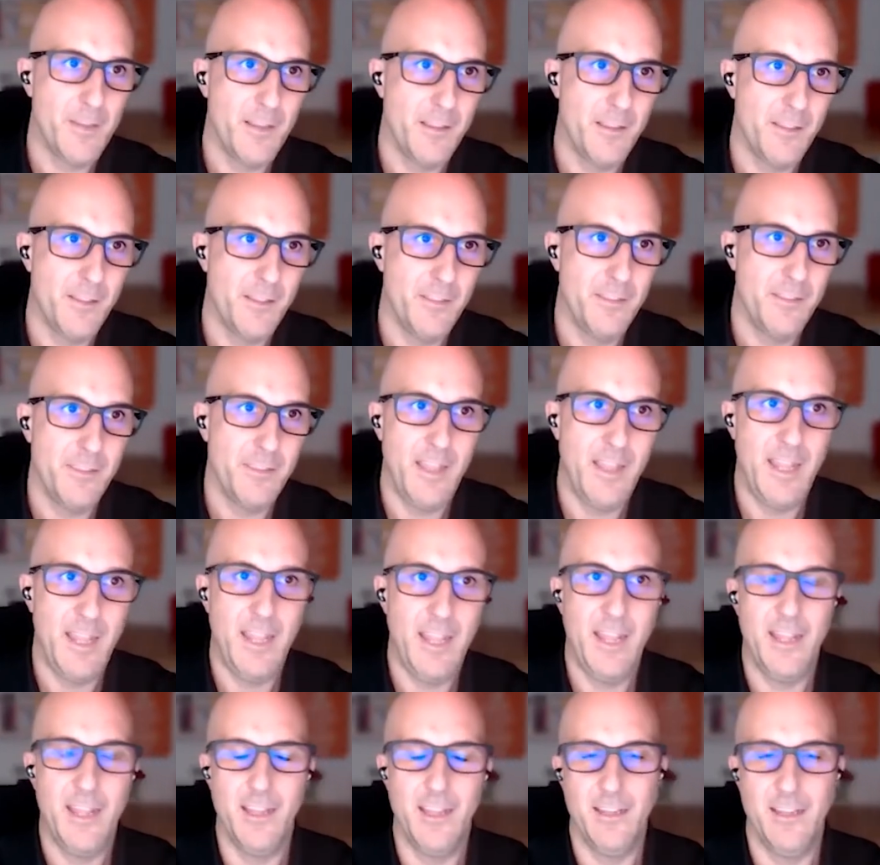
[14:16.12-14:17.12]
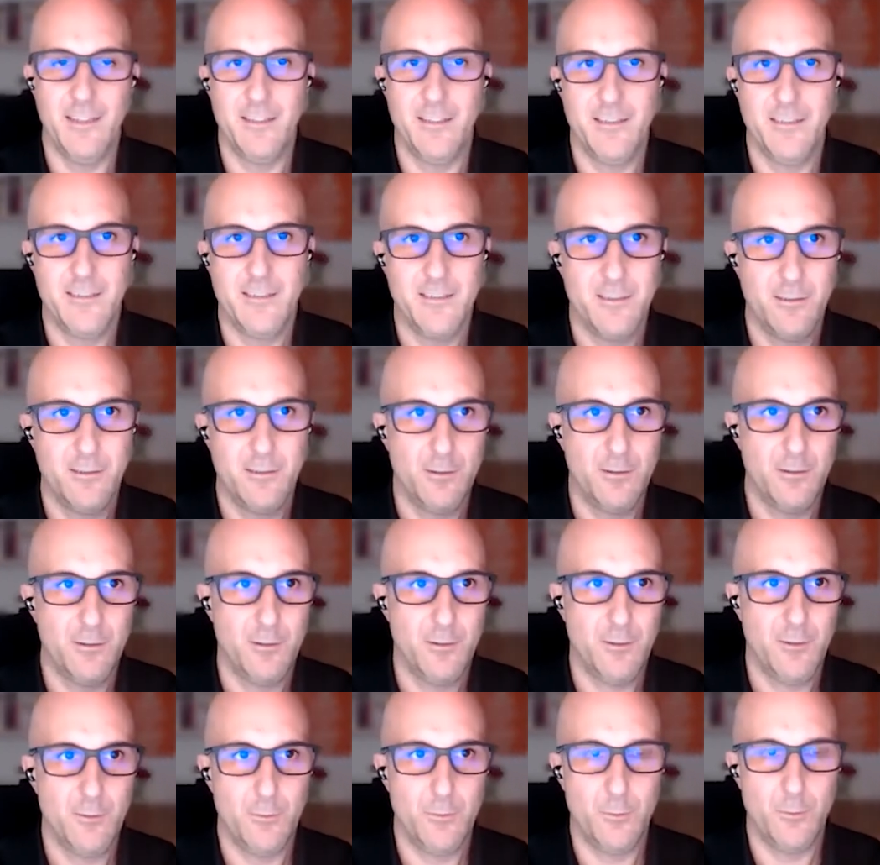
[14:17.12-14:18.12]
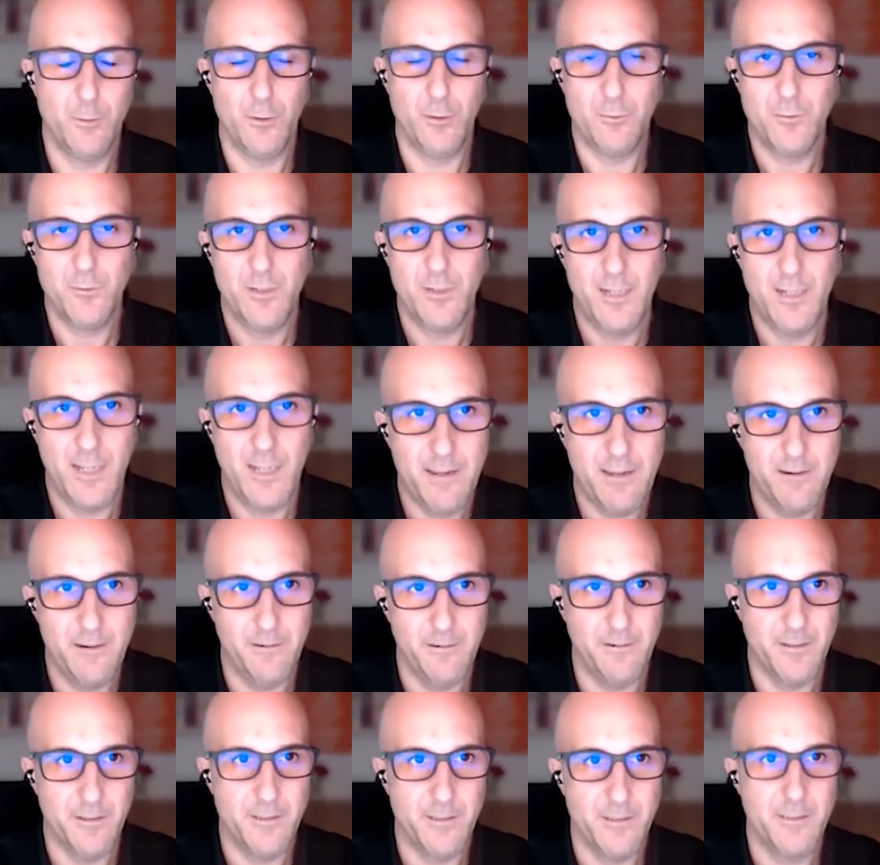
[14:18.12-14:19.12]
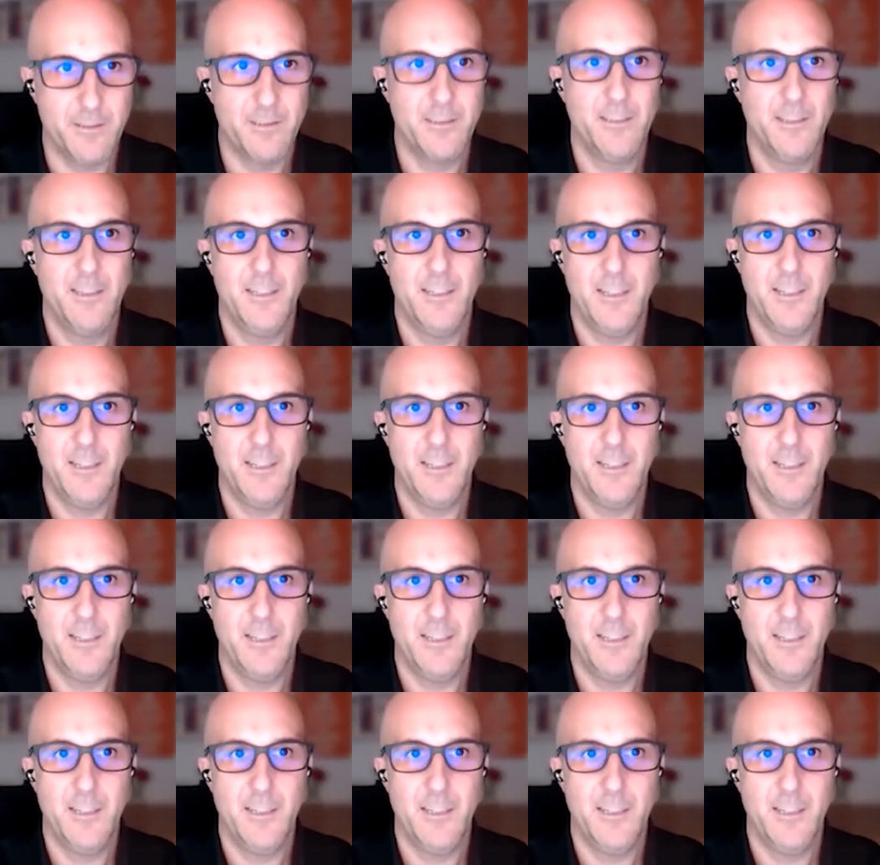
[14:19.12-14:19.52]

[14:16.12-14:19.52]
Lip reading: thanks to those layers,